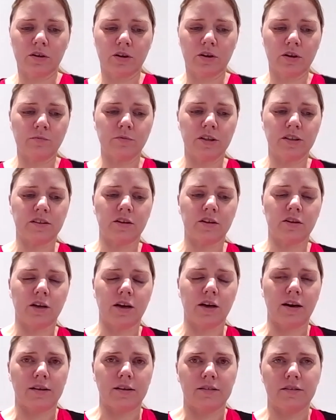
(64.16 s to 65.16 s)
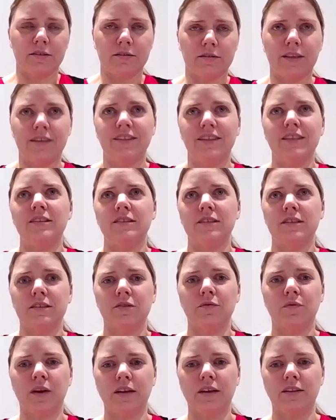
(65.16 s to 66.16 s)
companies are going to they need to
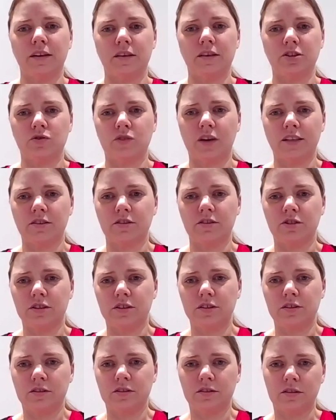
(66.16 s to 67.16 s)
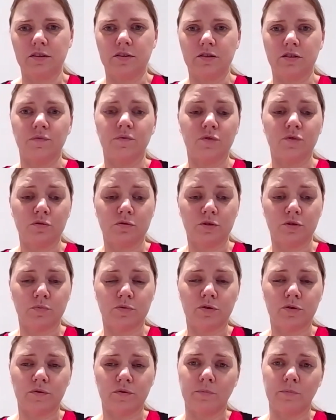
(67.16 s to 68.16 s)
define their strategies to, to future
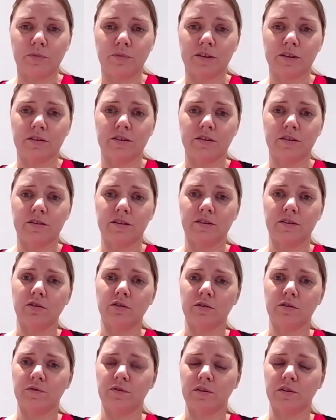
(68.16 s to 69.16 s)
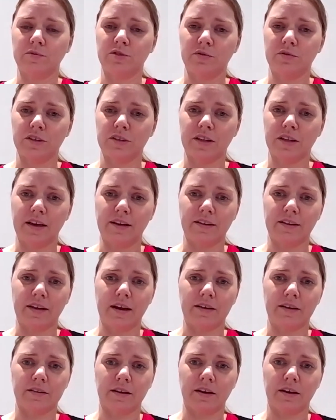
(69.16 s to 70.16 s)
proof their business in order for them to retain
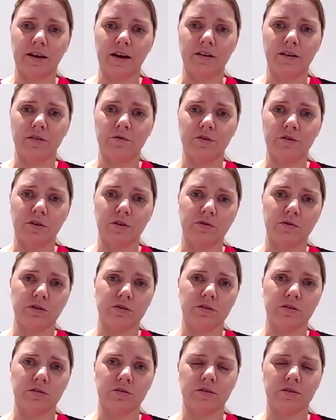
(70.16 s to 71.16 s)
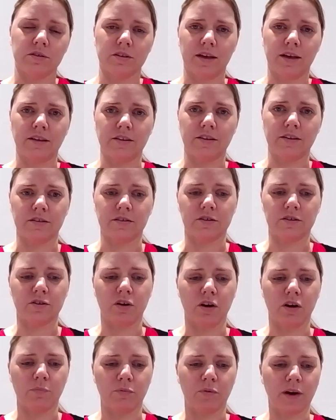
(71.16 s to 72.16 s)
that that kind of social license to
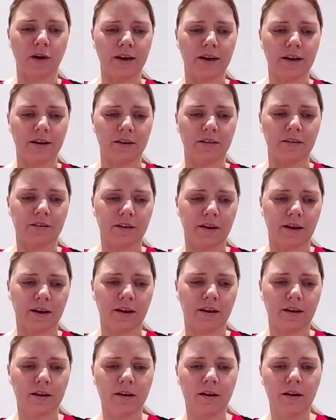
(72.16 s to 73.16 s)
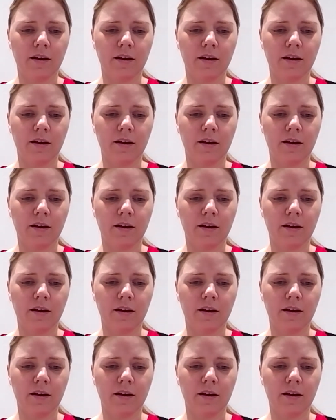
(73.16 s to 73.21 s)
operate and i think